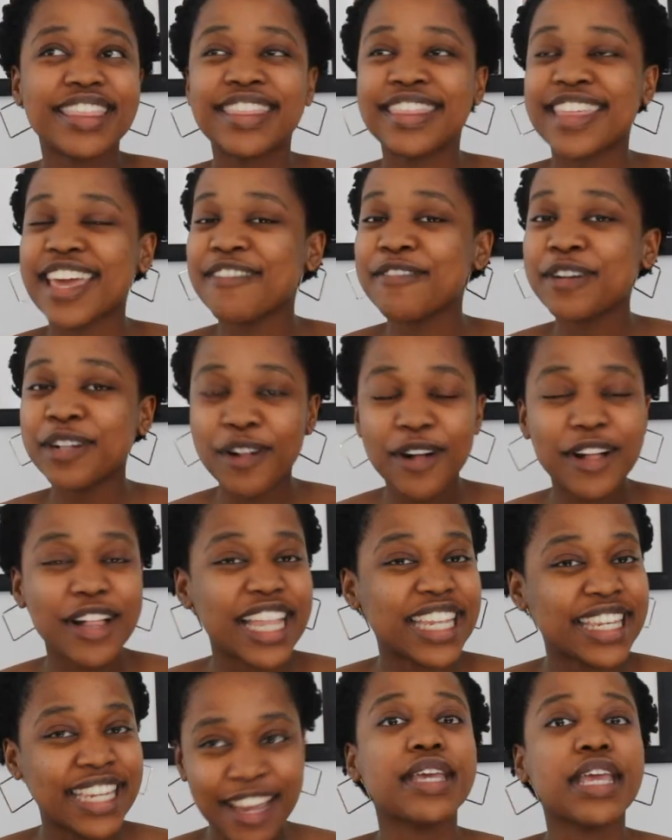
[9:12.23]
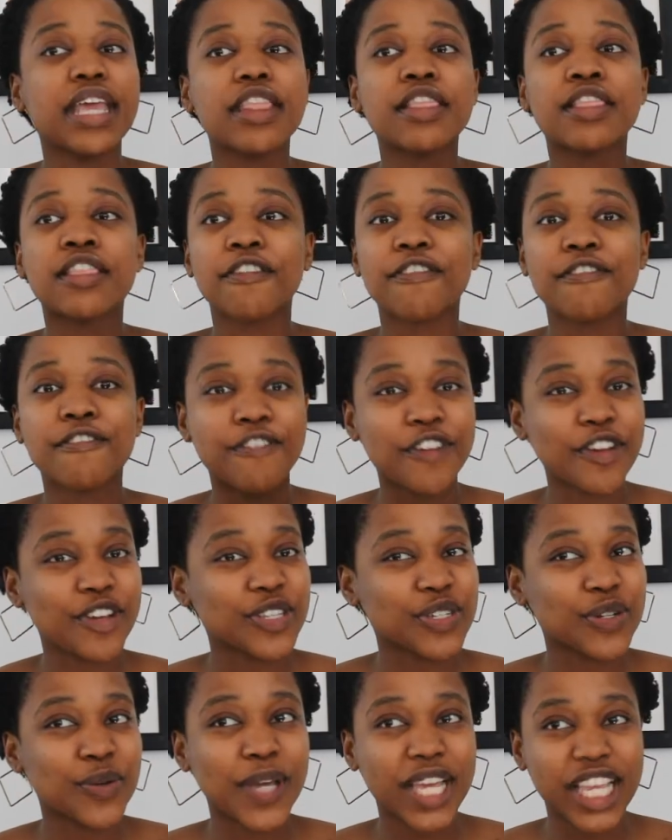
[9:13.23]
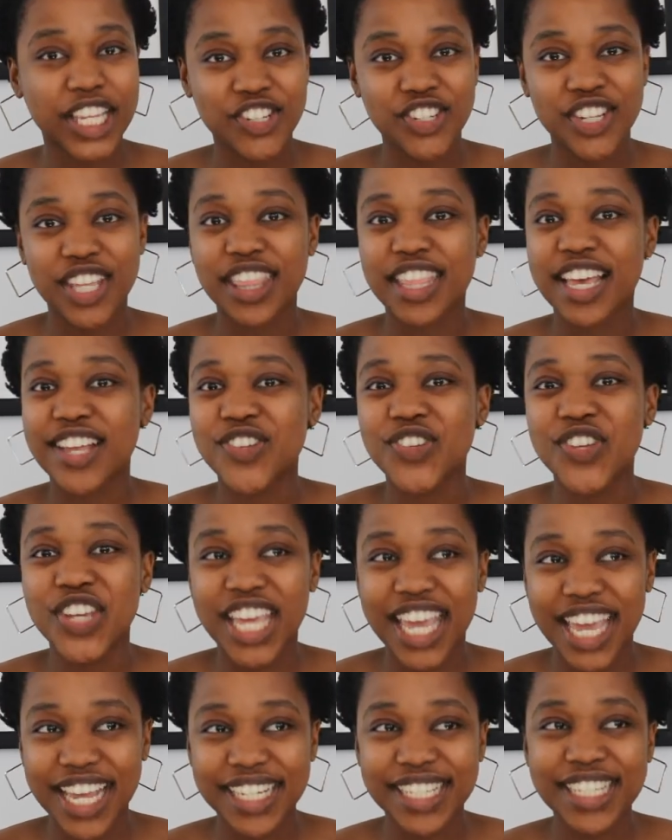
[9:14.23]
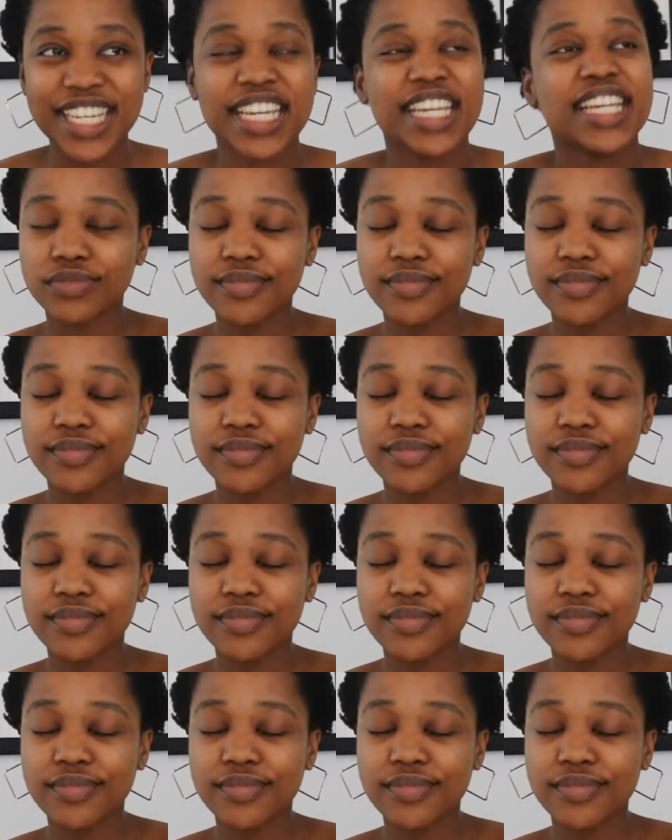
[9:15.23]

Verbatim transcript: They will be the first question that you get.